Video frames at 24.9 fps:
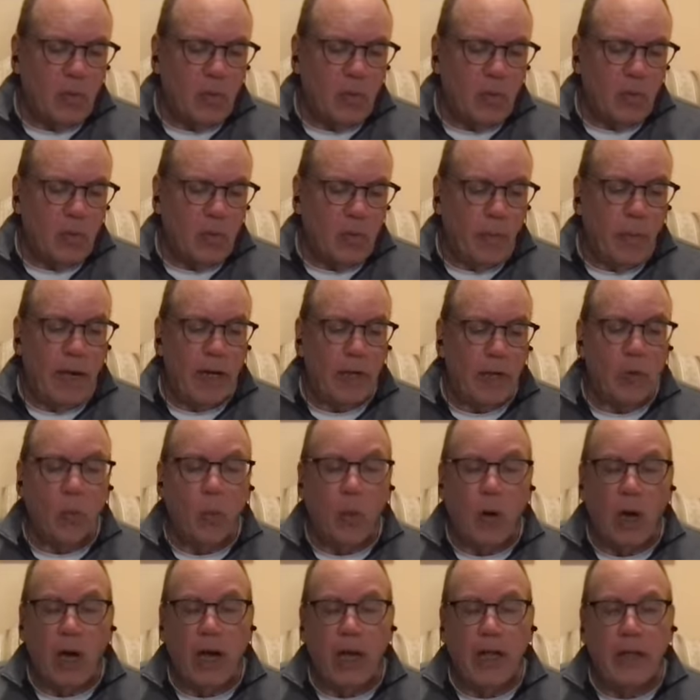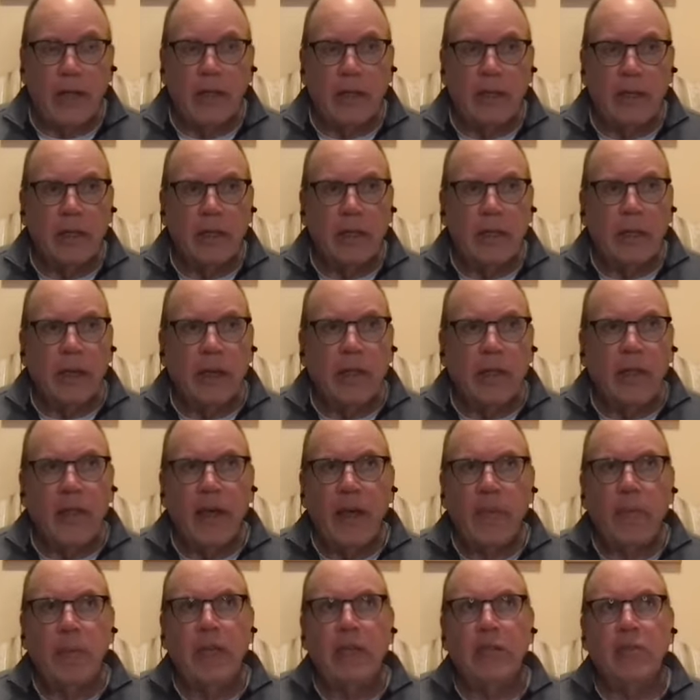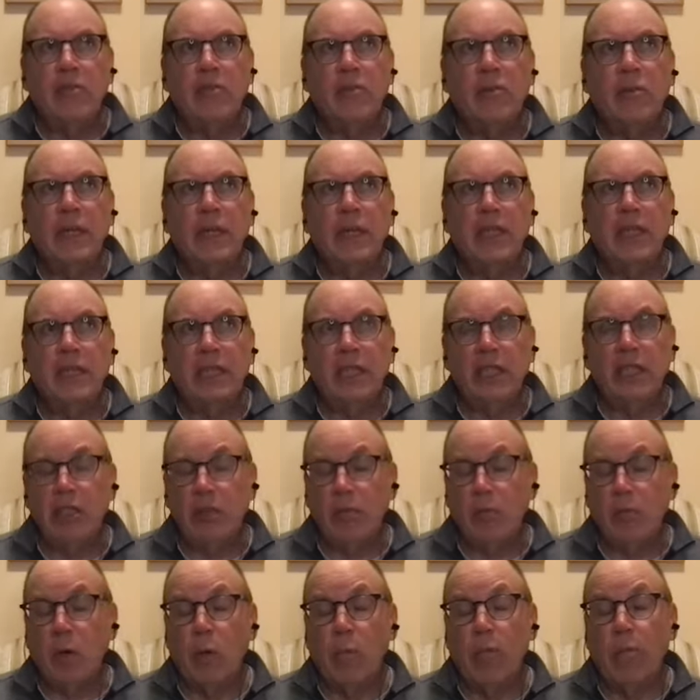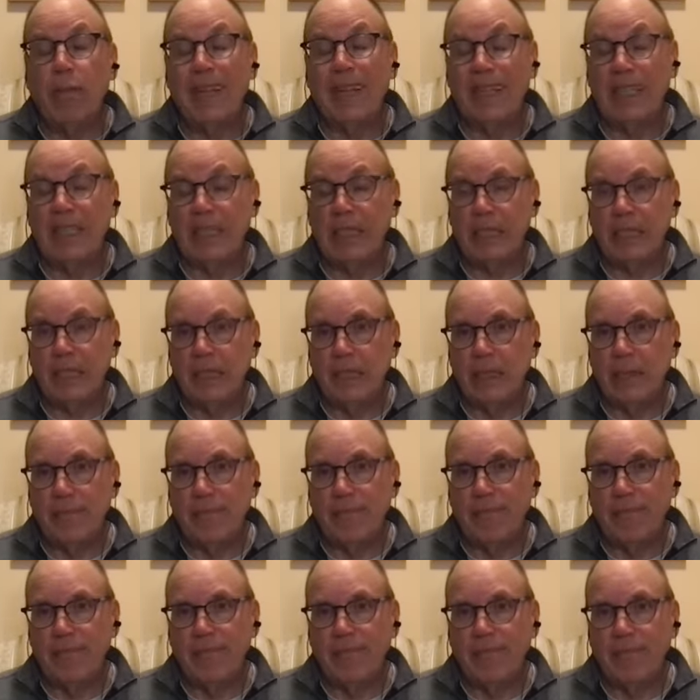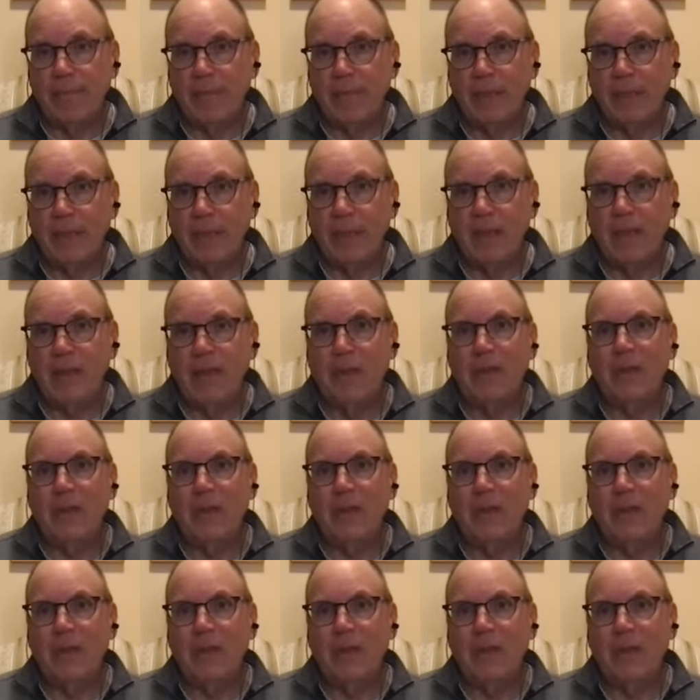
no matter what, that makes your meditation more pleasant. You know,